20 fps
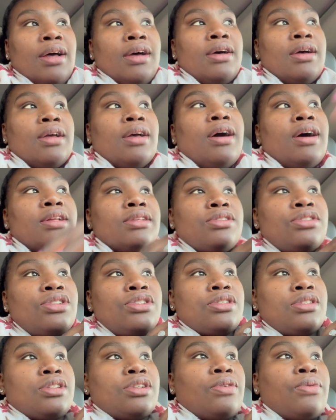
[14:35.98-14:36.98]
God's
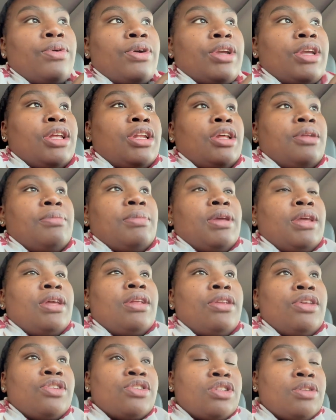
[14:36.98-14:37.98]
just still working in me
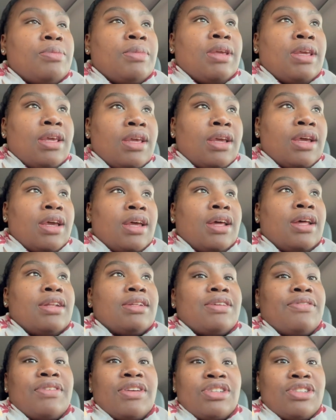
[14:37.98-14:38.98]
and using me,
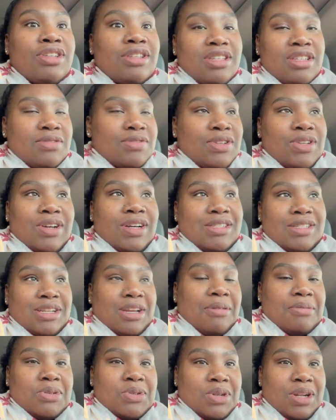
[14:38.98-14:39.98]
and eventually this video has to
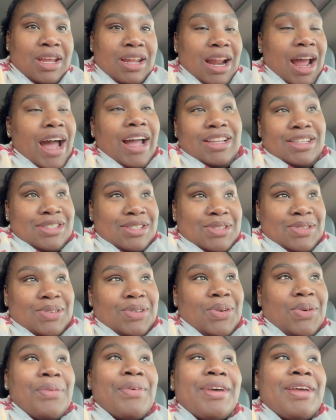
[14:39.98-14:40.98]
come to an end. I just don't
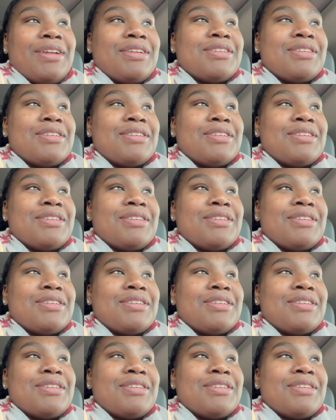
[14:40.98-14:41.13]
know when,